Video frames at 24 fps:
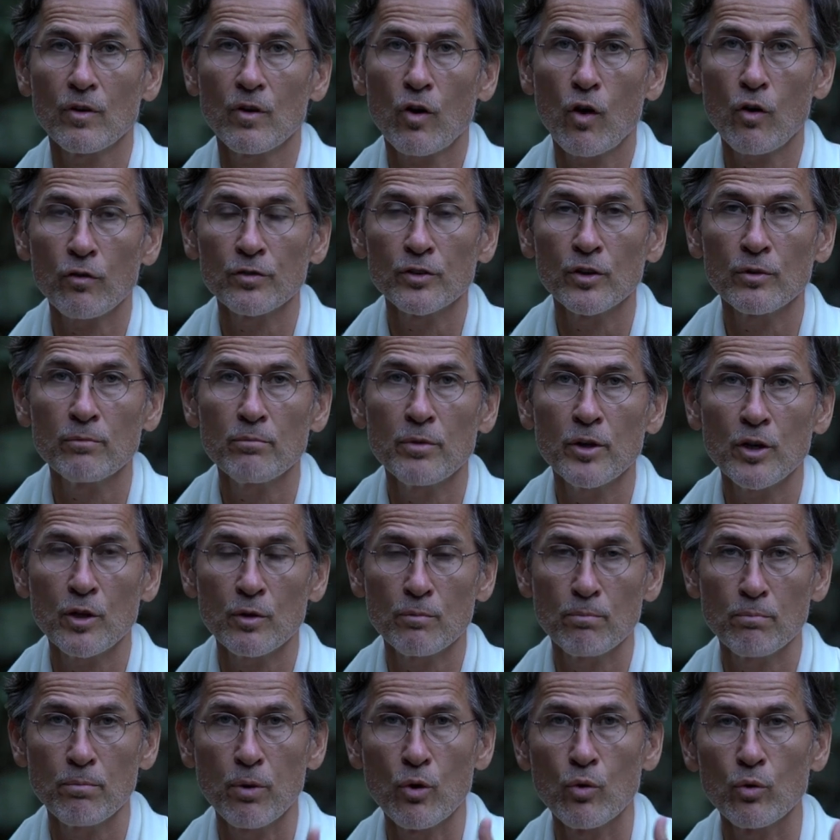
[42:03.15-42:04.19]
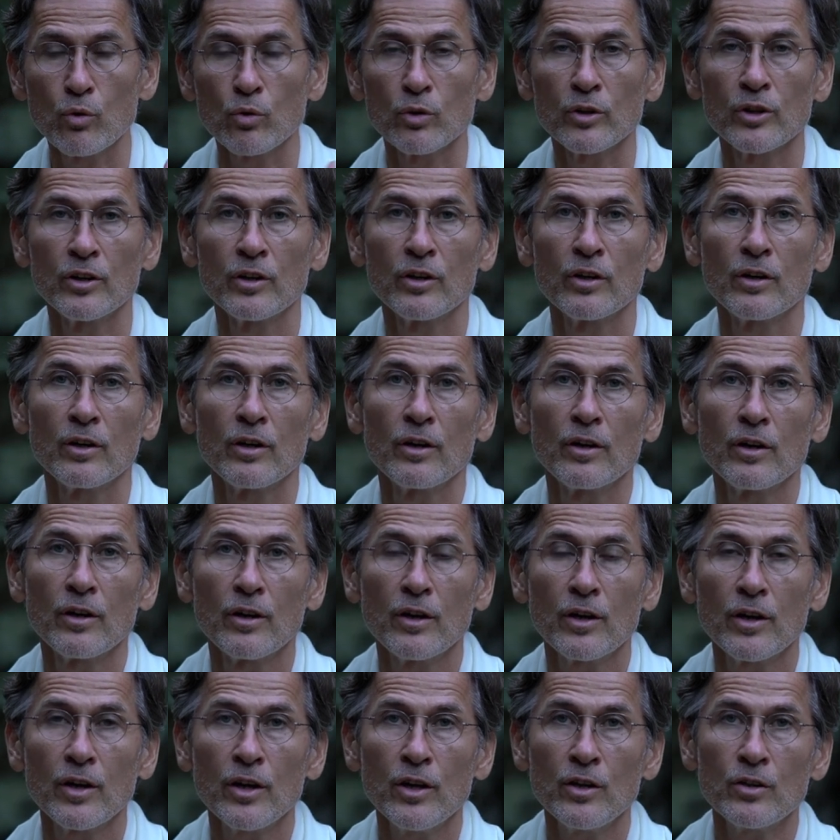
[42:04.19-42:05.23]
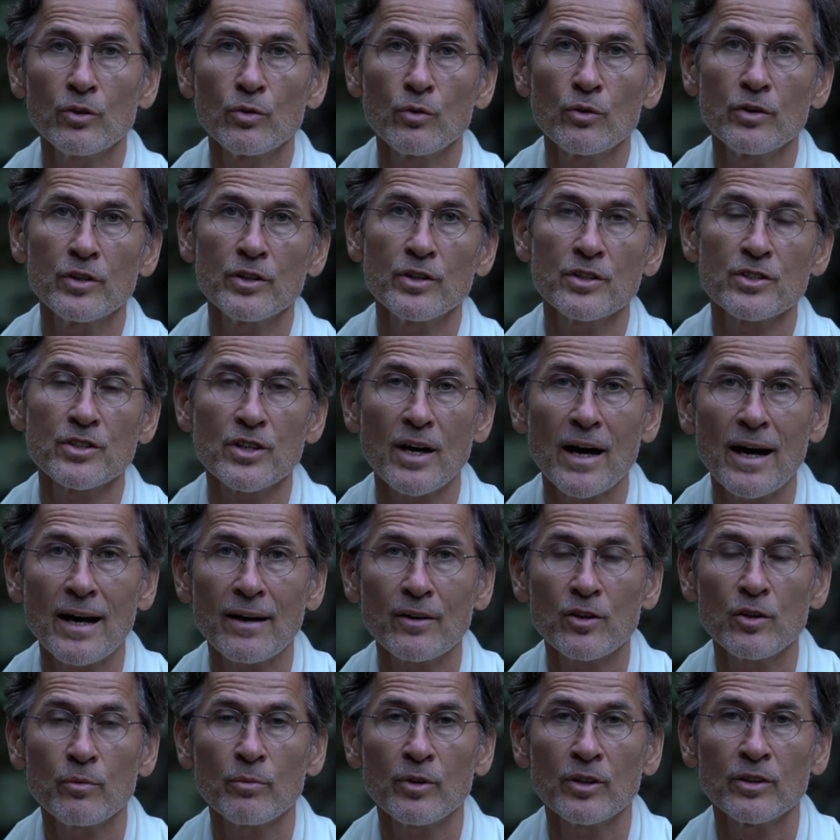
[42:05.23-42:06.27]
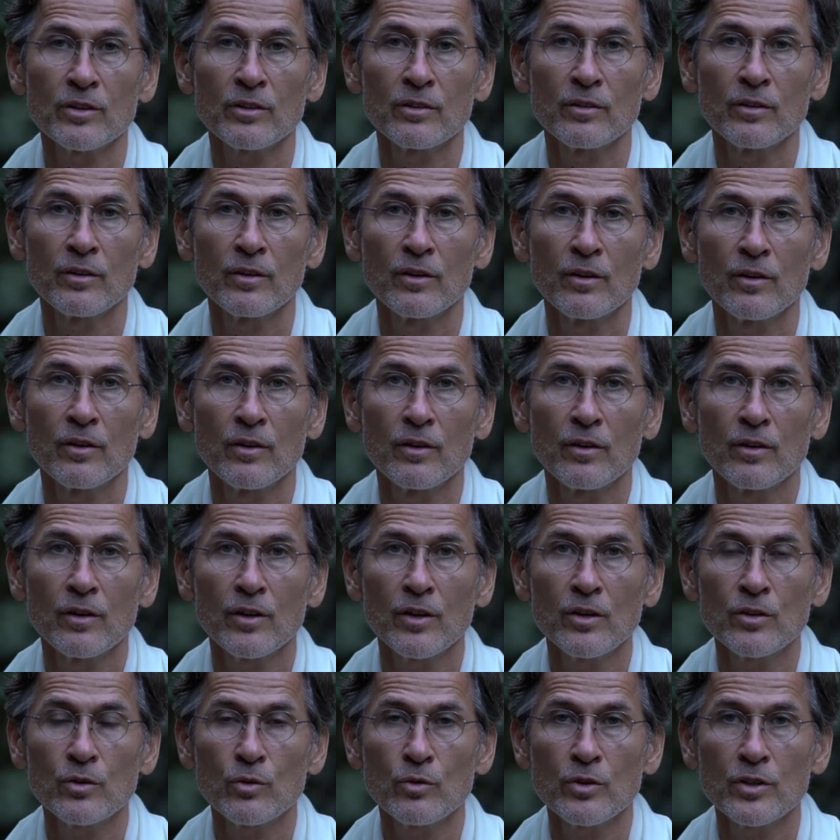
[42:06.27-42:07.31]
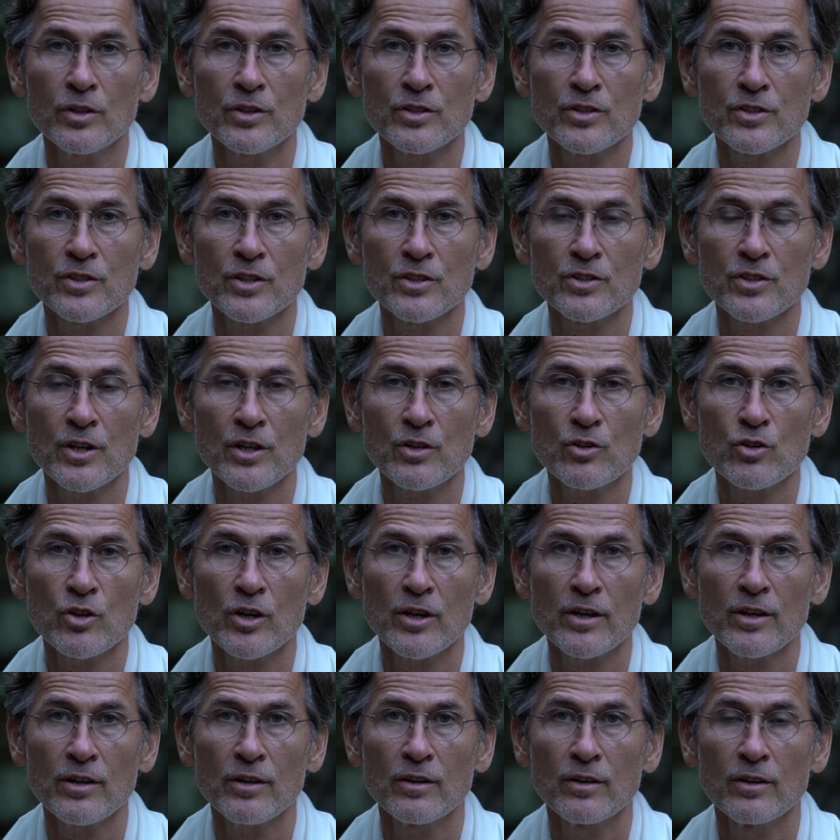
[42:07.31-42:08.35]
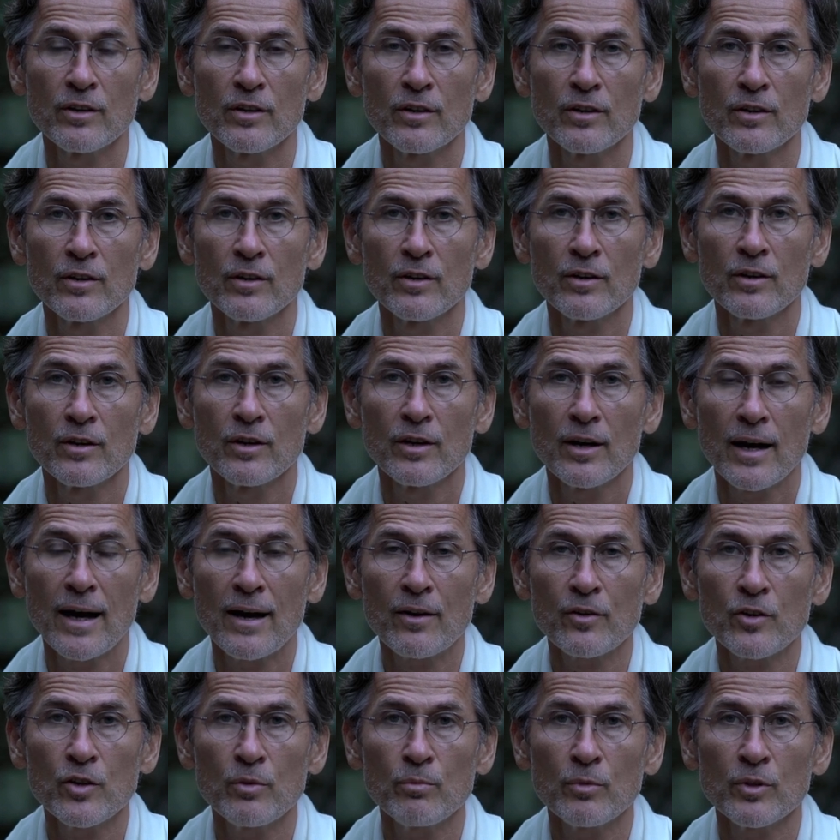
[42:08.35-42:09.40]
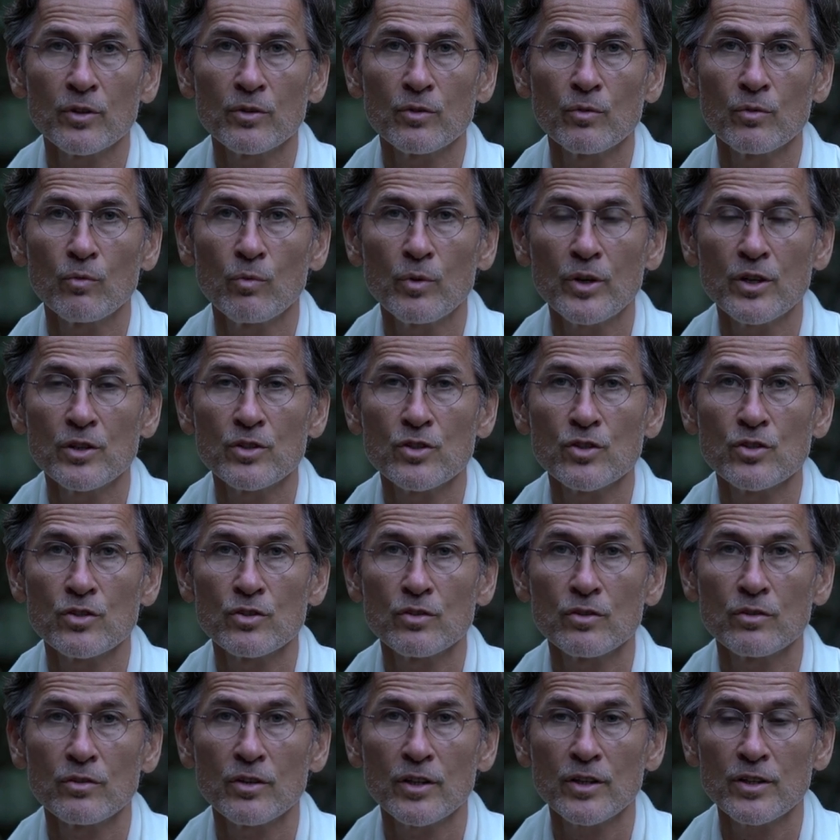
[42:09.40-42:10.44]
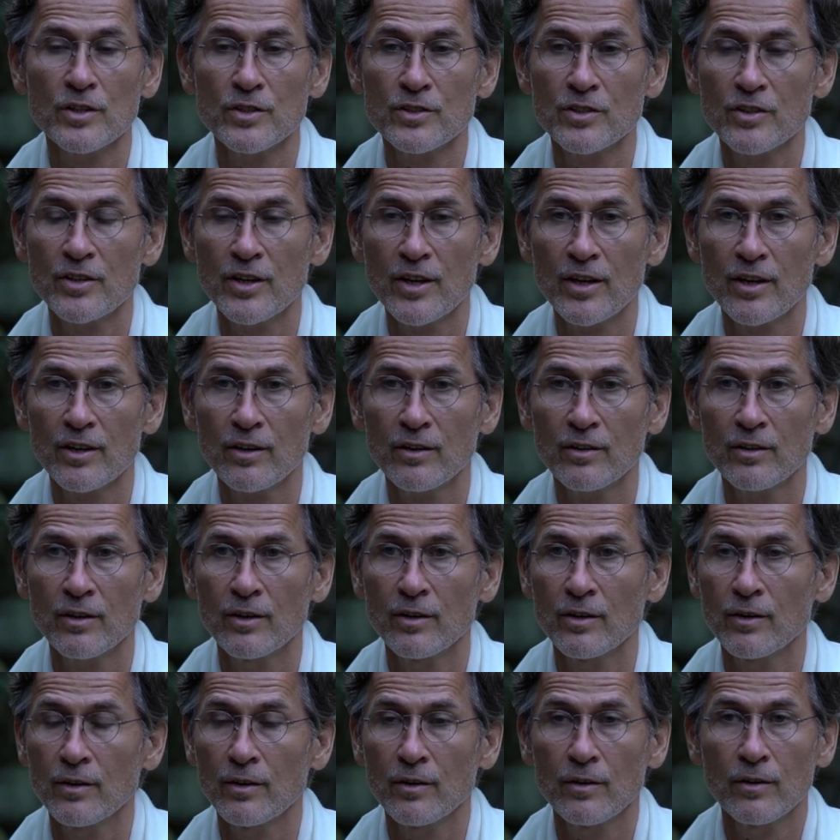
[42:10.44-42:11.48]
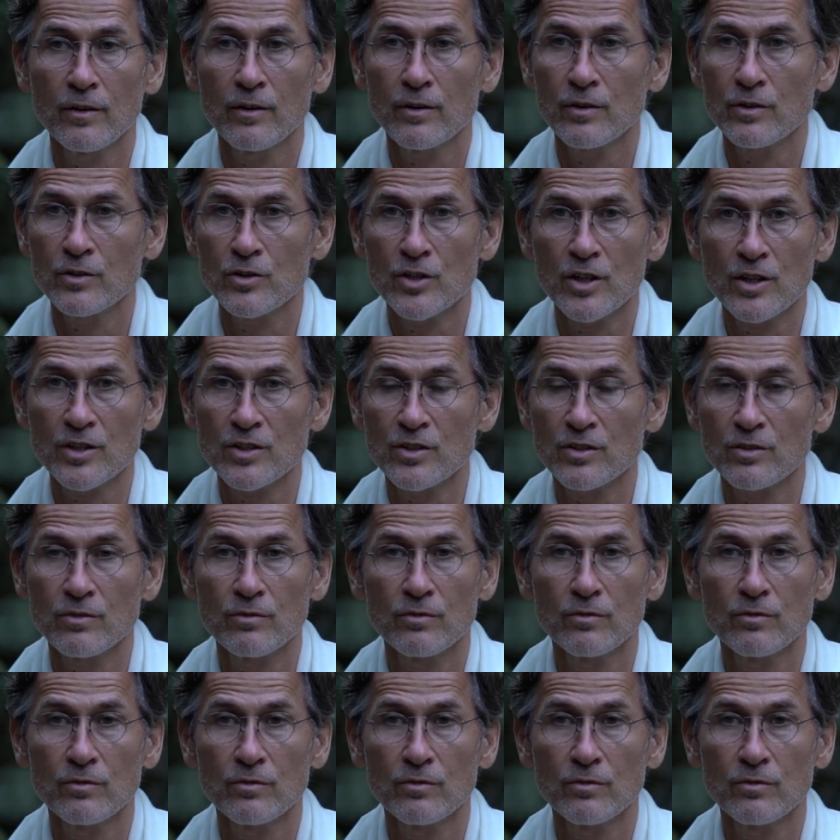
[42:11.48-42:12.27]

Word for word: often being pulled into this argument, into this essentially argument which is there just